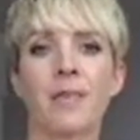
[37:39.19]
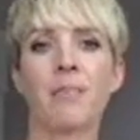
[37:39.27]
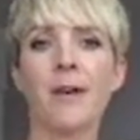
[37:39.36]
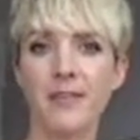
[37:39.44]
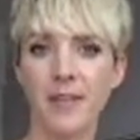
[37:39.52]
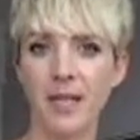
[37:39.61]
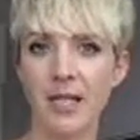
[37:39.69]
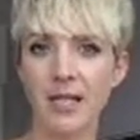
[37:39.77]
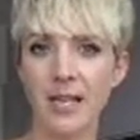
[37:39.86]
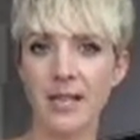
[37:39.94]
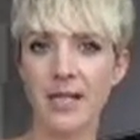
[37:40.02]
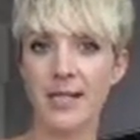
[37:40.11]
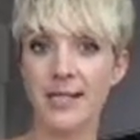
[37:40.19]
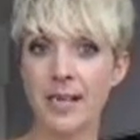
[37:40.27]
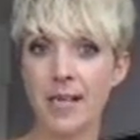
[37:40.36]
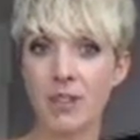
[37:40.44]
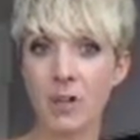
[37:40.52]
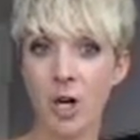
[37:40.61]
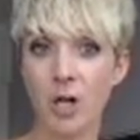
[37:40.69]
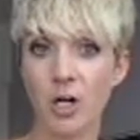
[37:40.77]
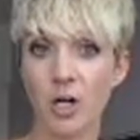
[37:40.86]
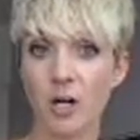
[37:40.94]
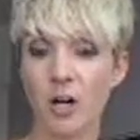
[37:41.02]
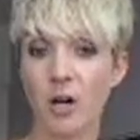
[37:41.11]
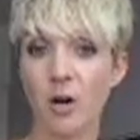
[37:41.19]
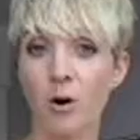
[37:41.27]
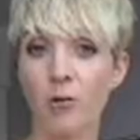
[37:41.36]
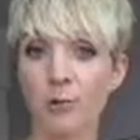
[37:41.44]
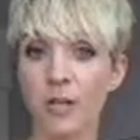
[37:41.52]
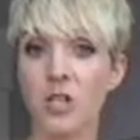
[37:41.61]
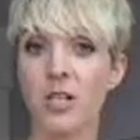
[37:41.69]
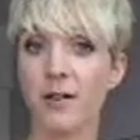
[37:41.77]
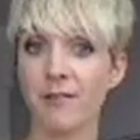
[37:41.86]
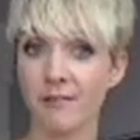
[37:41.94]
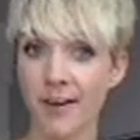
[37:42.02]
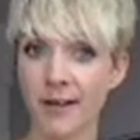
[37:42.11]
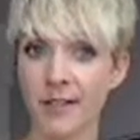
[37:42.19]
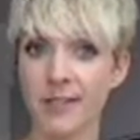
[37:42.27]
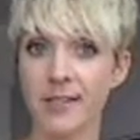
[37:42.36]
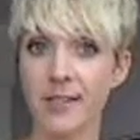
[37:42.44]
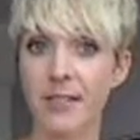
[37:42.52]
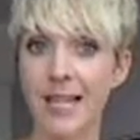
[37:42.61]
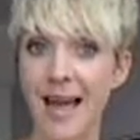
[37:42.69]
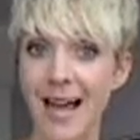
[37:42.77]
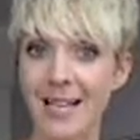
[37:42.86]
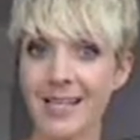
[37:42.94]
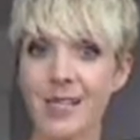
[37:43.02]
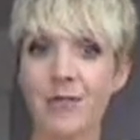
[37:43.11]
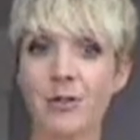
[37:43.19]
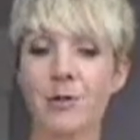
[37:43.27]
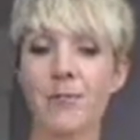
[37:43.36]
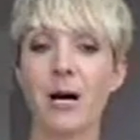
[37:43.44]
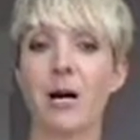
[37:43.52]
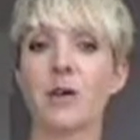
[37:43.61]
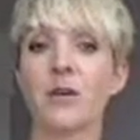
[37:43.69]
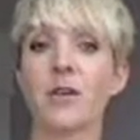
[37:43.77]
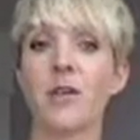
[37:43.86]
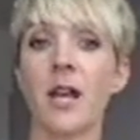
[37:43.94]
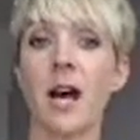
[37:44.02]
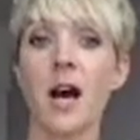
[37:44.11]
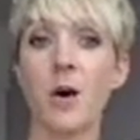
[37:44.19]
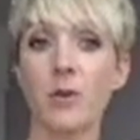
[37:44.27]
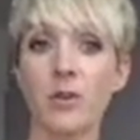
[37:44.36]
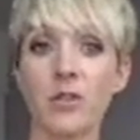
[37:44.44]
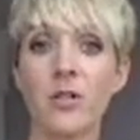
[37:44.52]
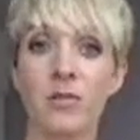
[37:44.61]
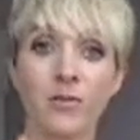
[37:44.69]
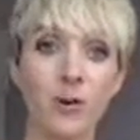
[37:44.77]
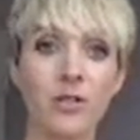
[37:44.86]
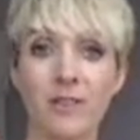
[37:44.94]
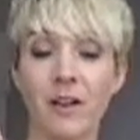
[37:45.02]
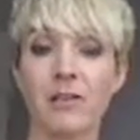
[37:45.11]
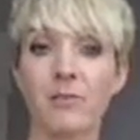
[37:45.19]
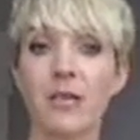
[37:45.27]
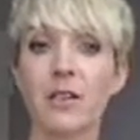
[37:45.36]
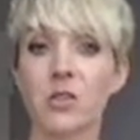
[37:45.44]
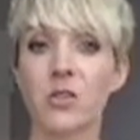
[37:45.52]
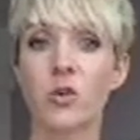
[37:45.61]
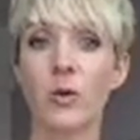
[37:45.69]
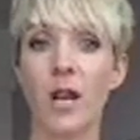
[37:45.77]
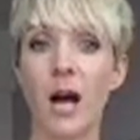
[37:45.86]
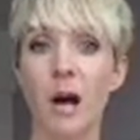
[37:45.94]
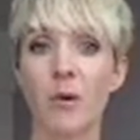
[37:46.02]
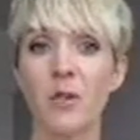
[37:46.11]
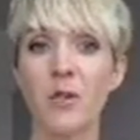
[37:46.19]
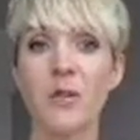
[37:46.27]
Pethidine is a drug of which the effects last for about an hour, 45 minutes to an hour,